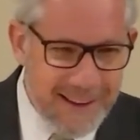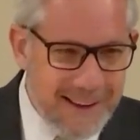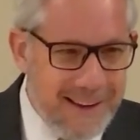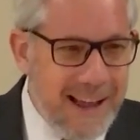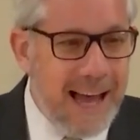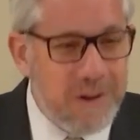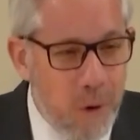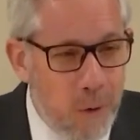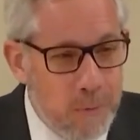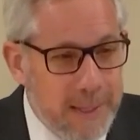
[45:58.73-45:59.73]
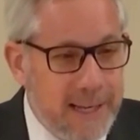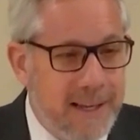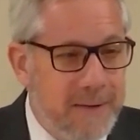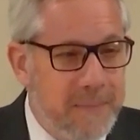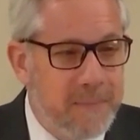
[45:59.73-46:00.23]
God told me.
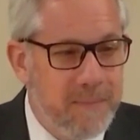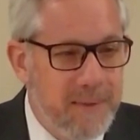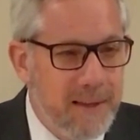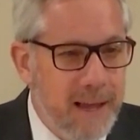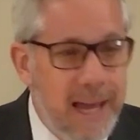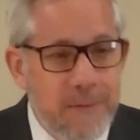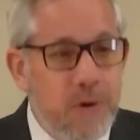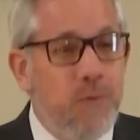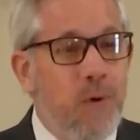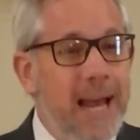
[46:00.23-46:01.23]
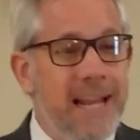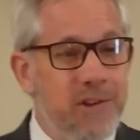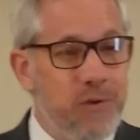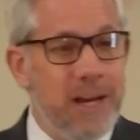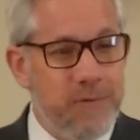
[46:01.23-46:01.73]
Hey, if you read it
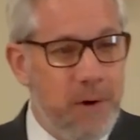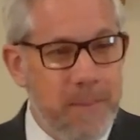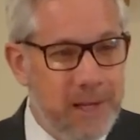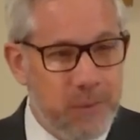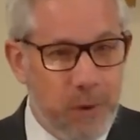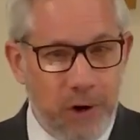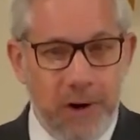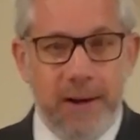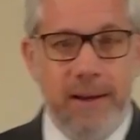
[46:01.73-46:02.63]
straight from his word,